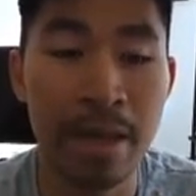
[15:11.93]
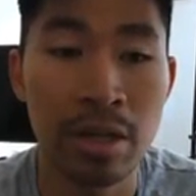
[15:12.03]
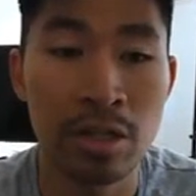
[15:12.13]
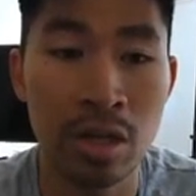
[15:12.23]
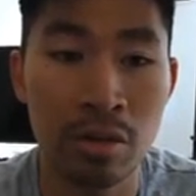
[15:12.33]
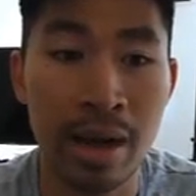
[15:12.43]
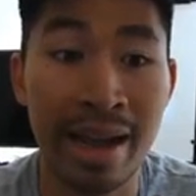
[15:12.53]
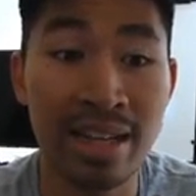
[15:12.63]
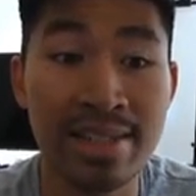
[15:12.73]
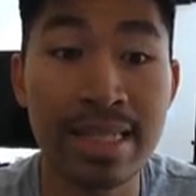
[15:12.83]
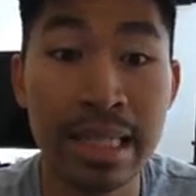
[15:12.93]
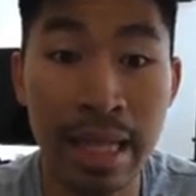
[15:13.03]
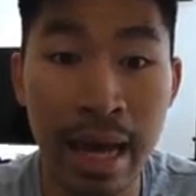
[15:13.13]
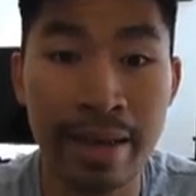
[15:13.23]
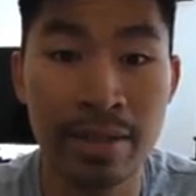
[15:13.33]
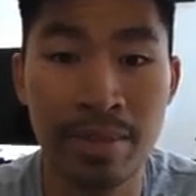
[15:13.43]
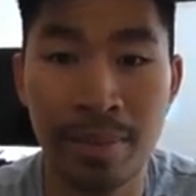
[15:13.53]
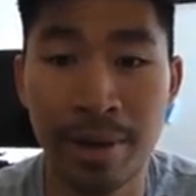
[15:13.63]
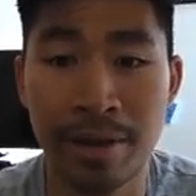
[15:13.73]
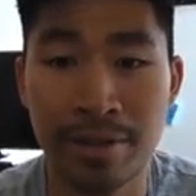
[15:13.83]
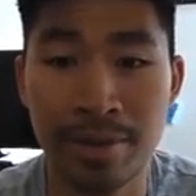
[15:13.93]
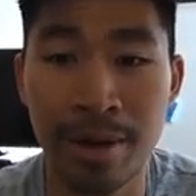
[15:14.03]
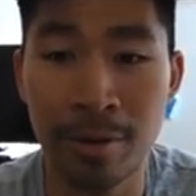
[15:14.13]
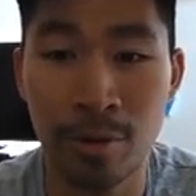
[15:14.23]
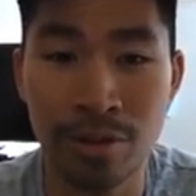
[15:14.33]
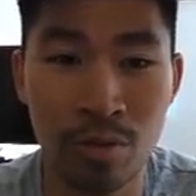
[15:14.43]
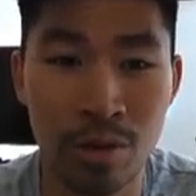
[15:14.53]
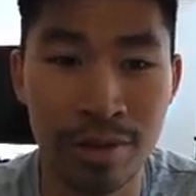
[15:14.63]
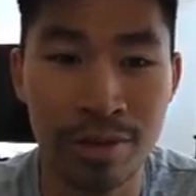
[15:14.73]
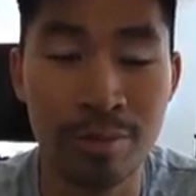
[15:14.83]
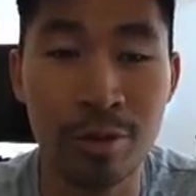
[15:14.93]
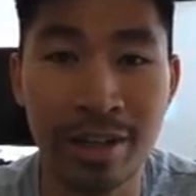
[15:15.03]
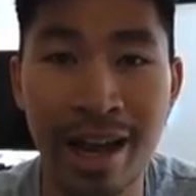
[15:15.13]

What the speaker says: So I actually lied to my parents about going to work in the morning.